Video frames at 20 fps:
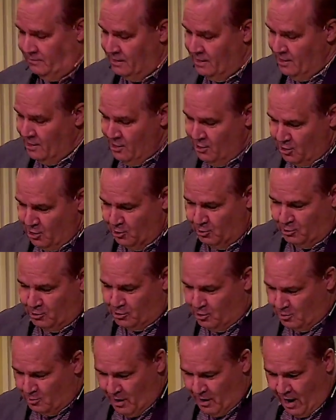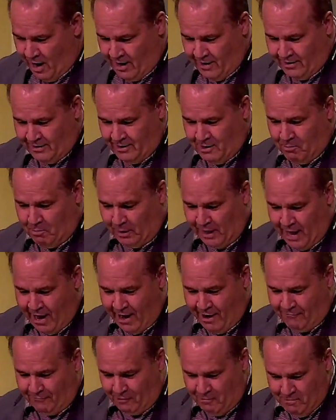You do not apply
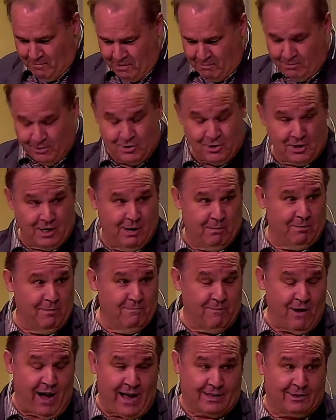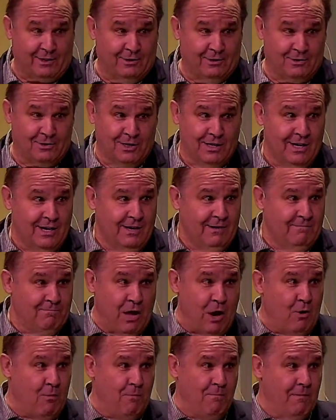for membership. In fact, there's
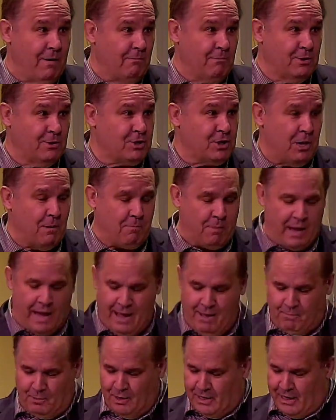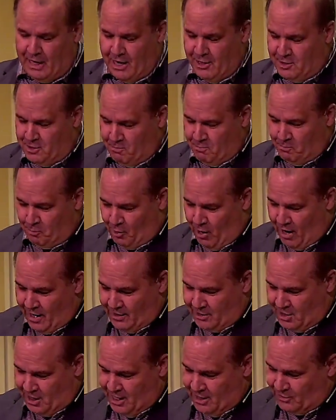no membership application
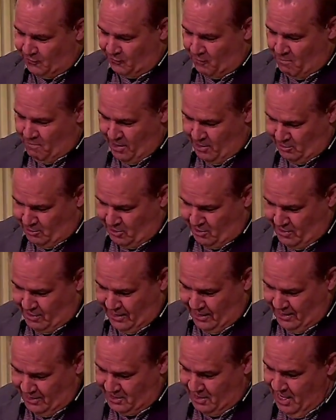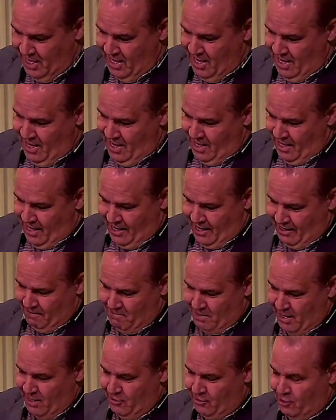process for most of these.
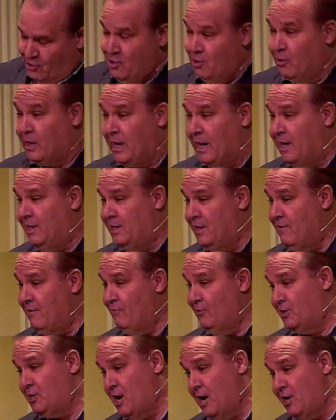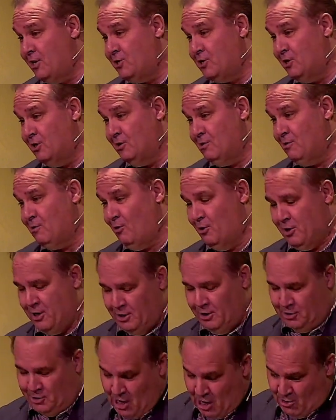Either you get an invitation or you
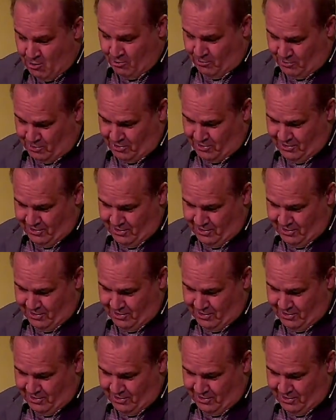don't.